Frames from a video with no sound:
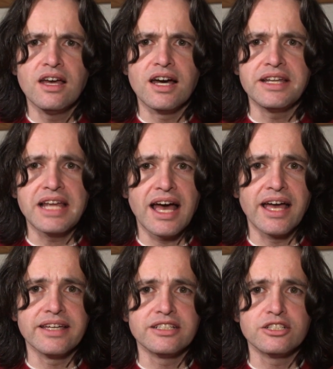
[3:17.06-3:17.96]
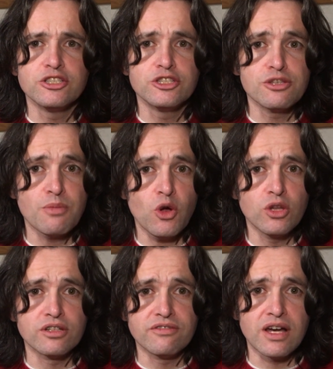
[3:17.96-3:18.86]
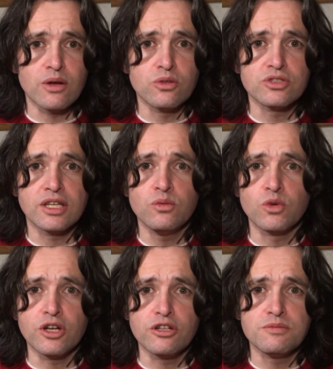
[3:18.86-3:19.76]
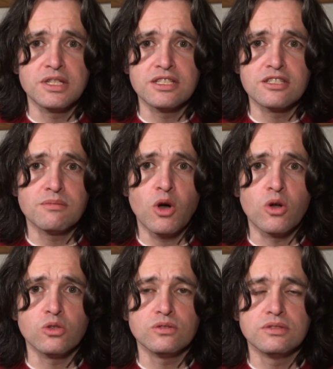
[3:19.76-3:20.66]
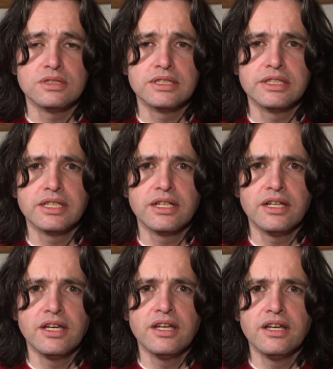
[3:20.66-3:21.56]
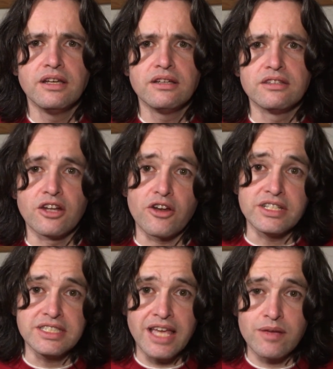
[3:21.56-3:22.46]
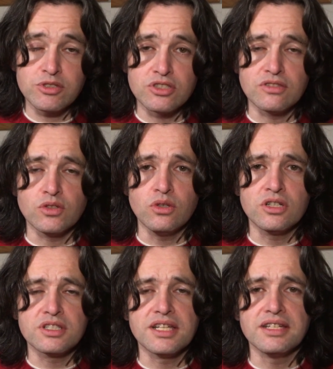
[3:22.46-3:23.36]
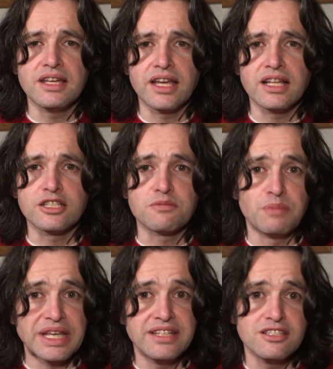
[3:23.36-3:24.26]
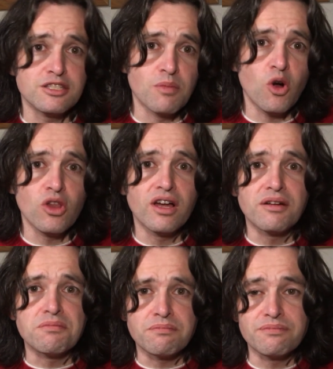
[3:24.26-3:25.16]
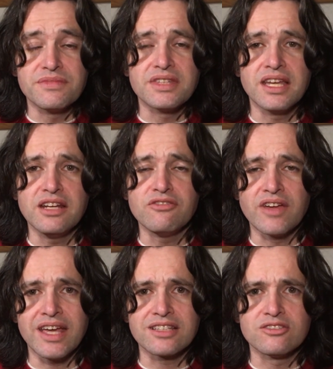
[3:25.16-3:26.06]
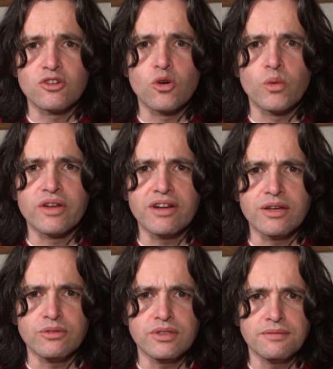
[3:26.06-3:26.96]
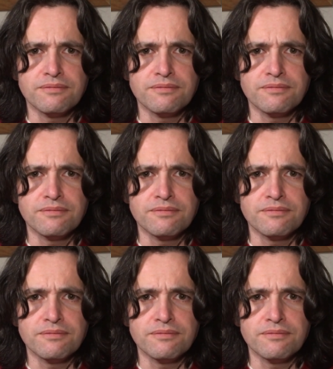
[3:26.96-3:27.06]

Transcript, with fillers: and higher, smaller vowels in words meaning small. There are exceptions, of course, and English big and small are, in effect, the wrong way round.